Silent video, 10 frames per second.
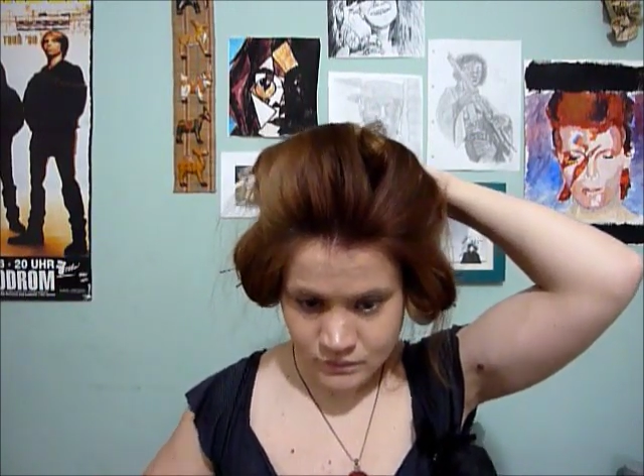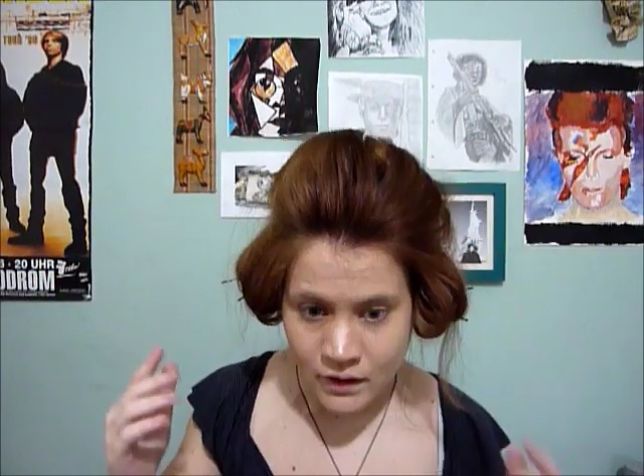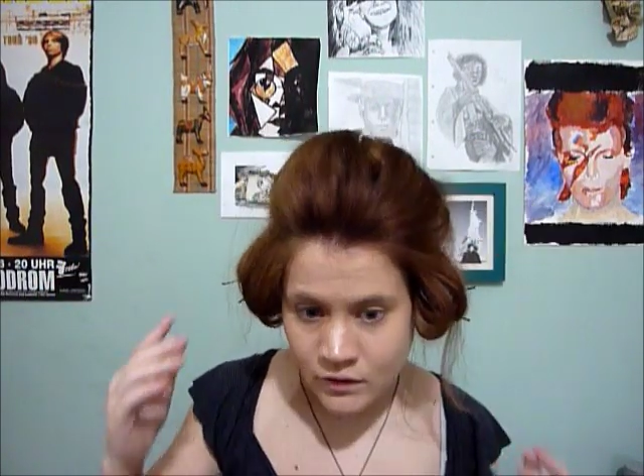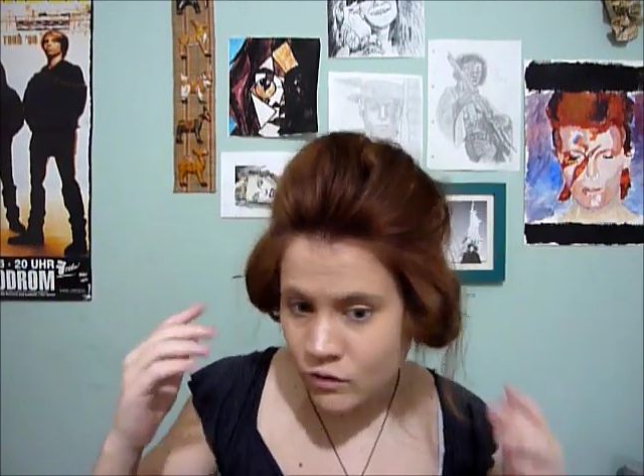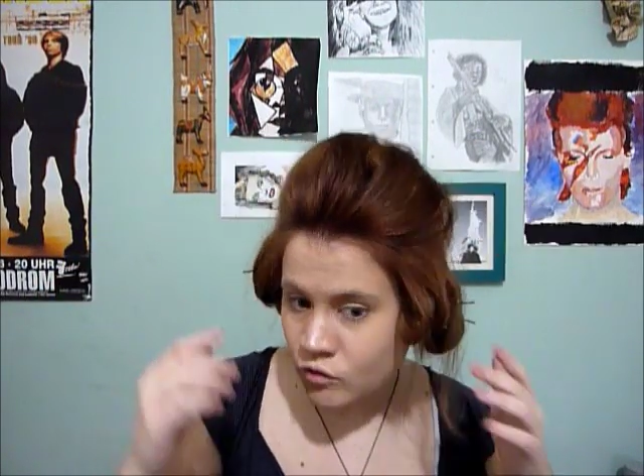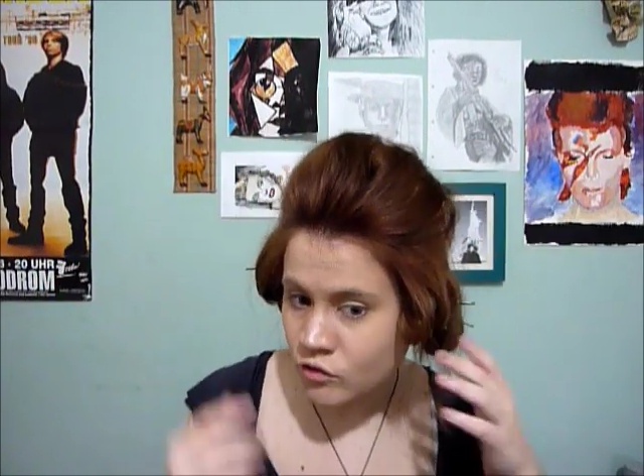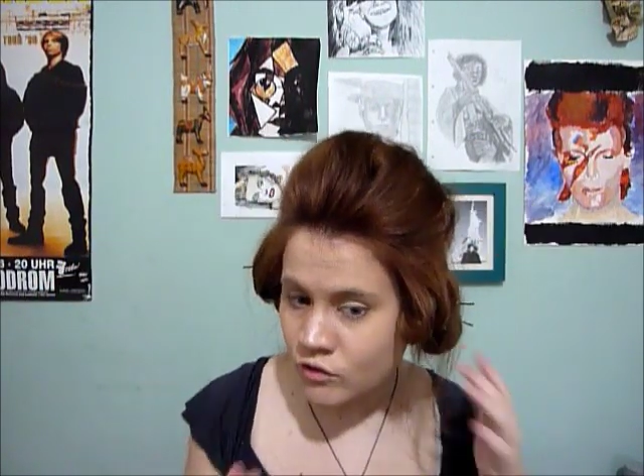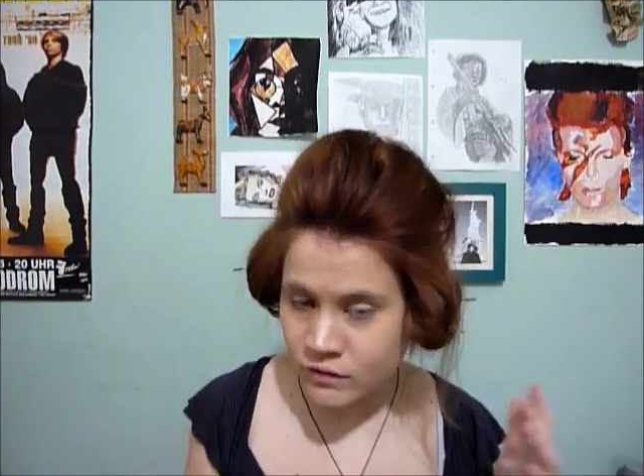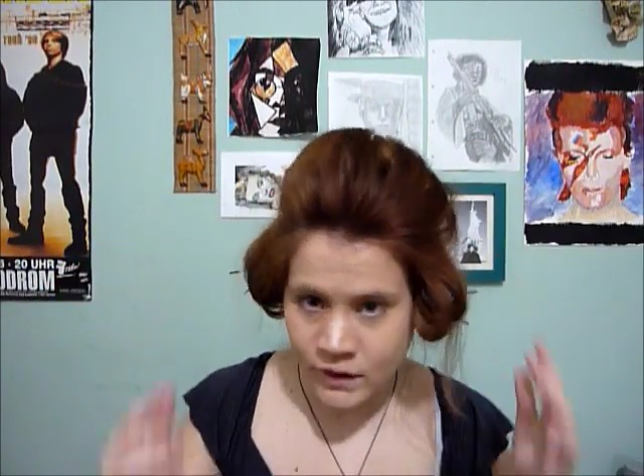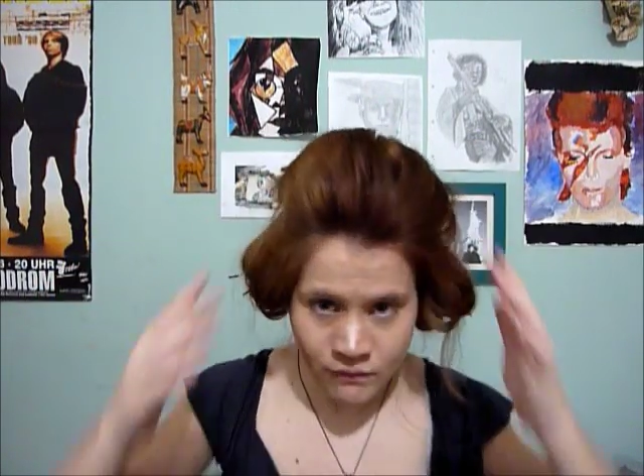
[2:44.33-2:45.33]
And
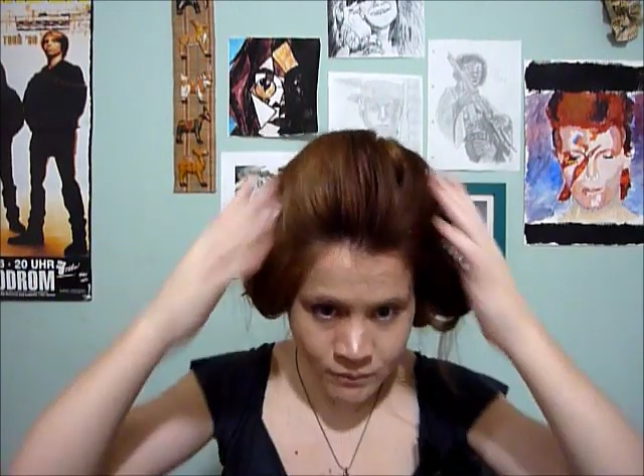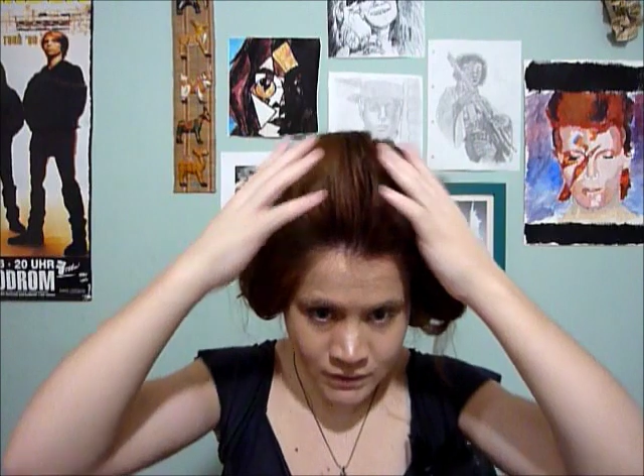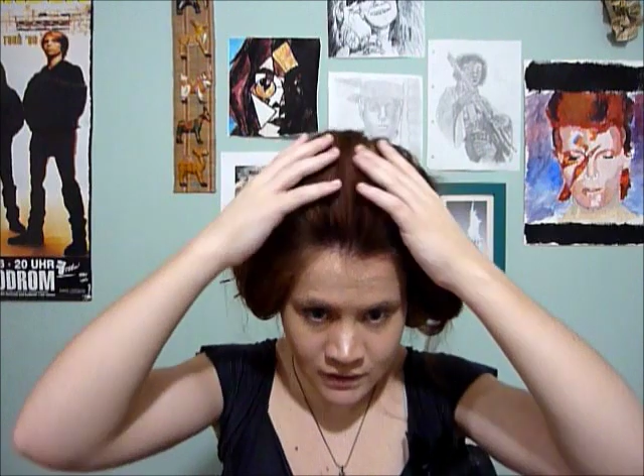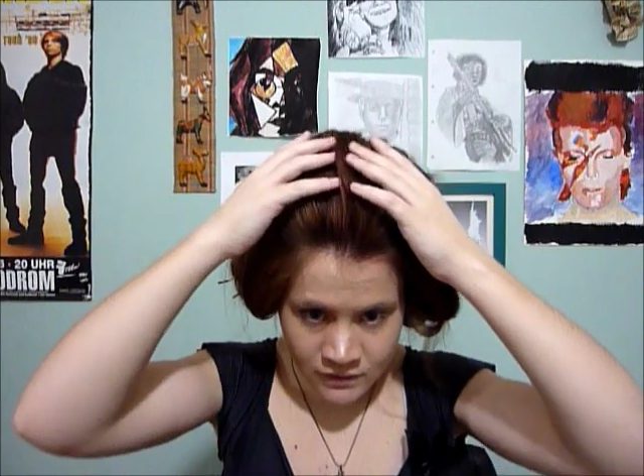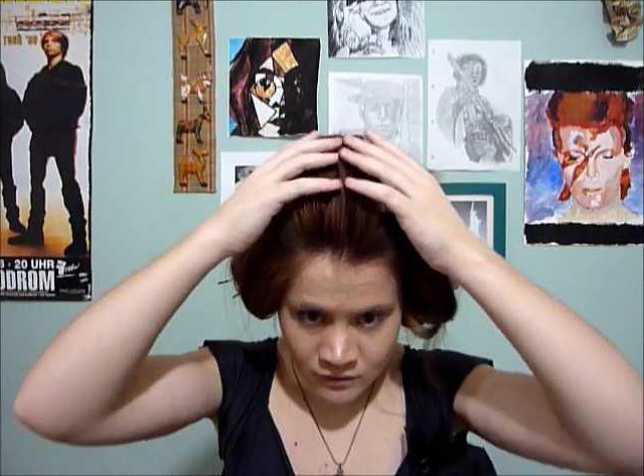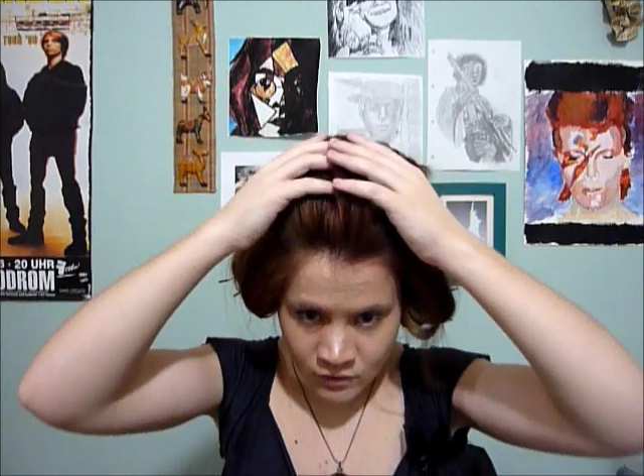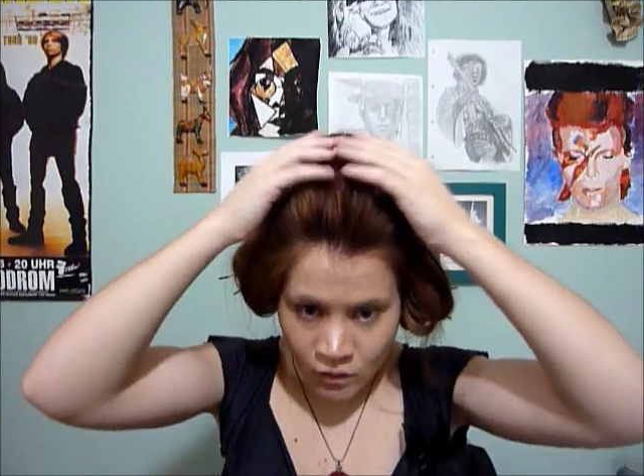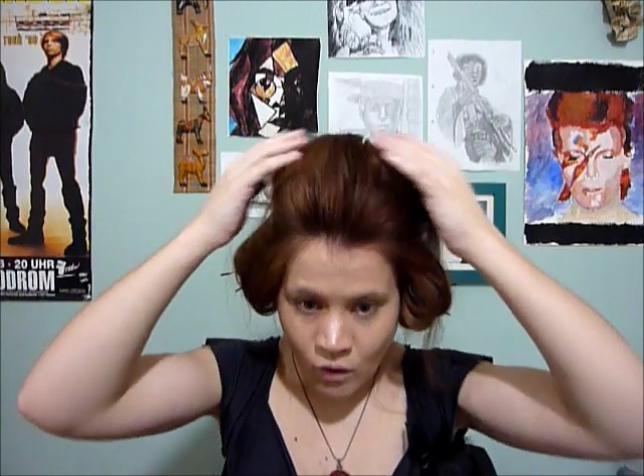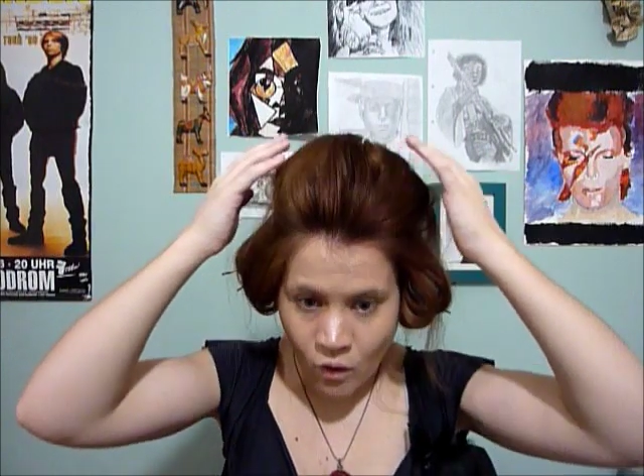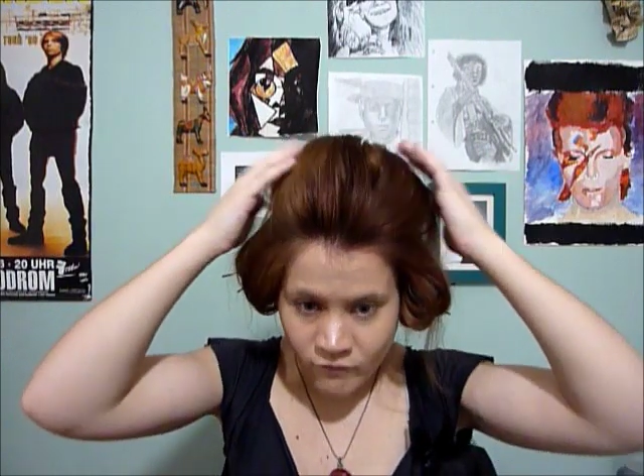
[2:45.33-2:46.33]
just keep repeating
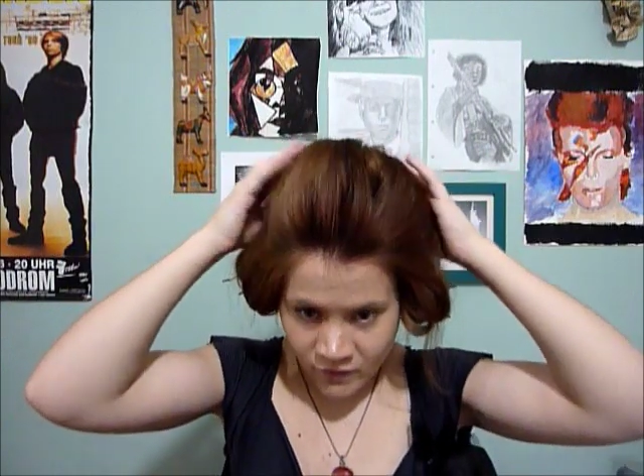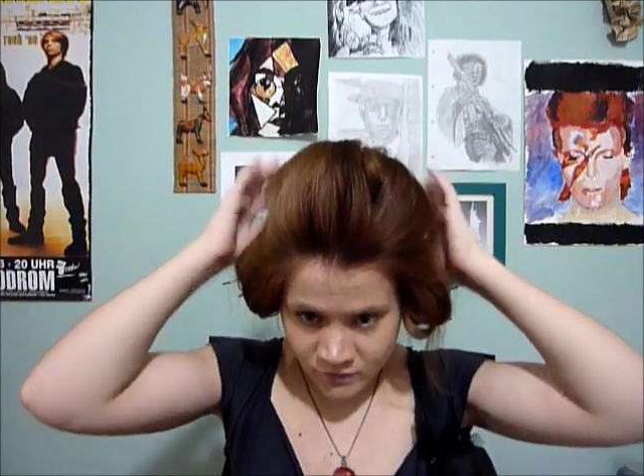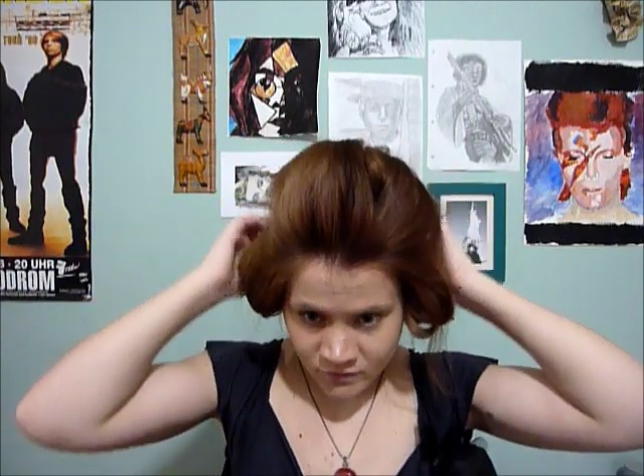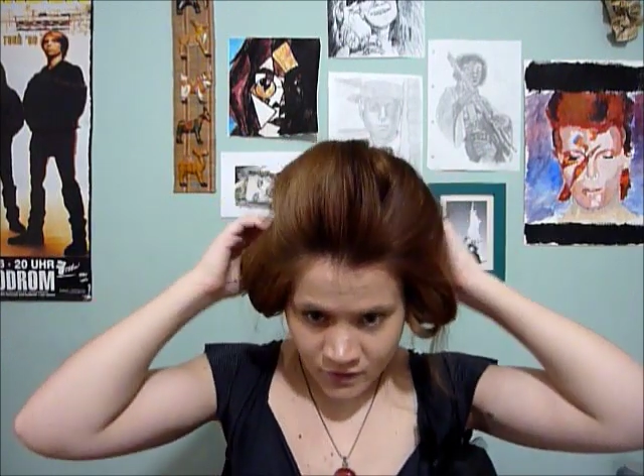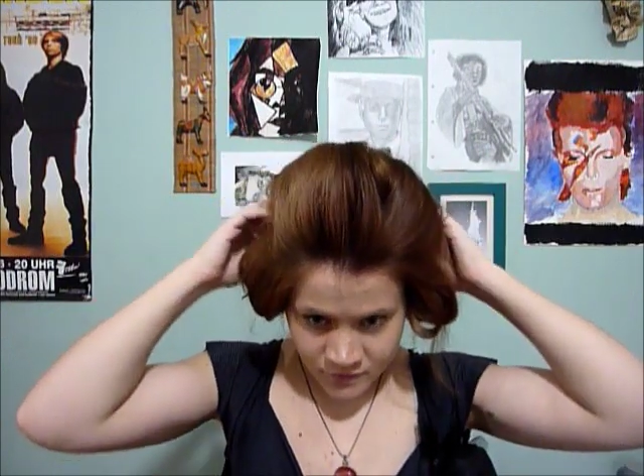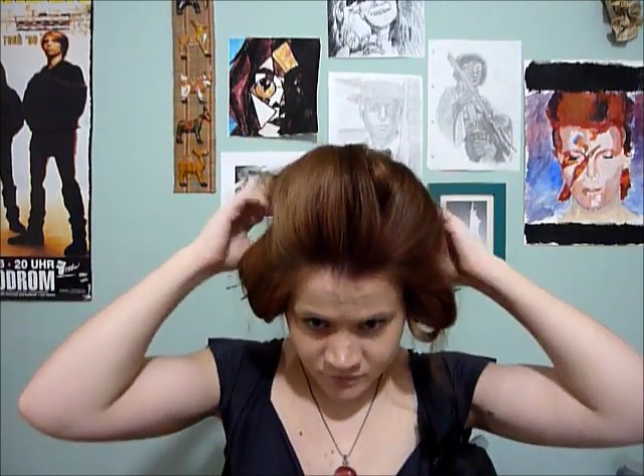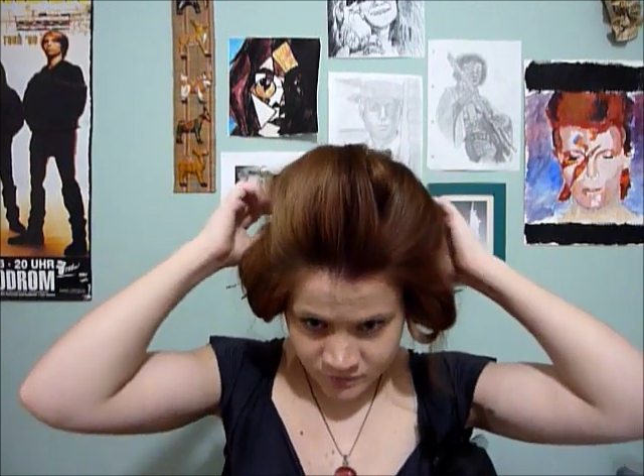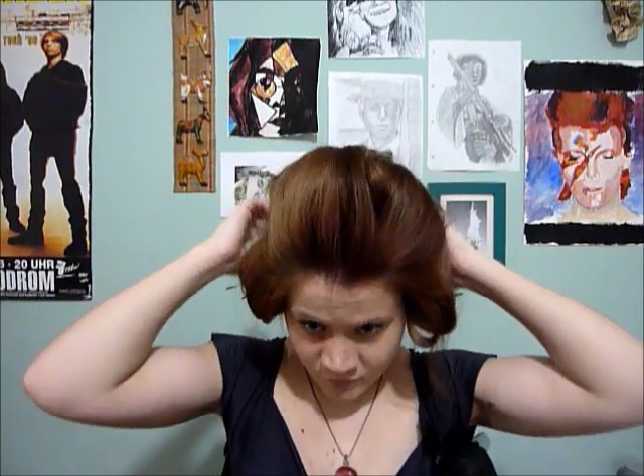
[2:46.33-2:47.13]
until the entire